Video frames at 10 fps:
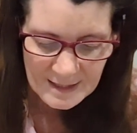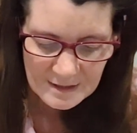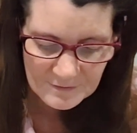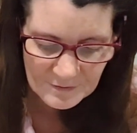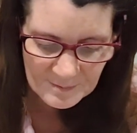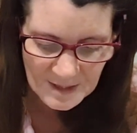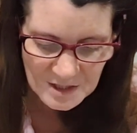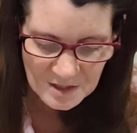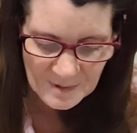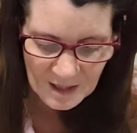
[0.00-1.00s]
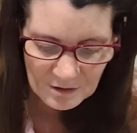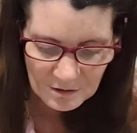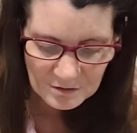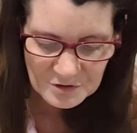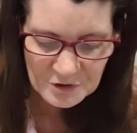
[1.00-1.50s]
Information about
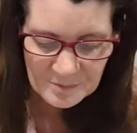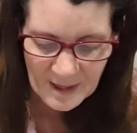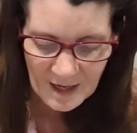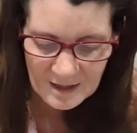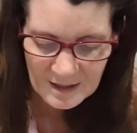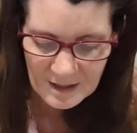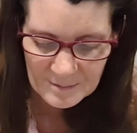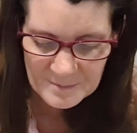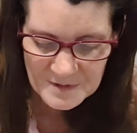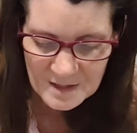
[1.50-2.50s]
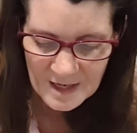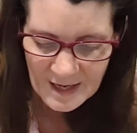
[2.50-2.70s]
long-term outcomes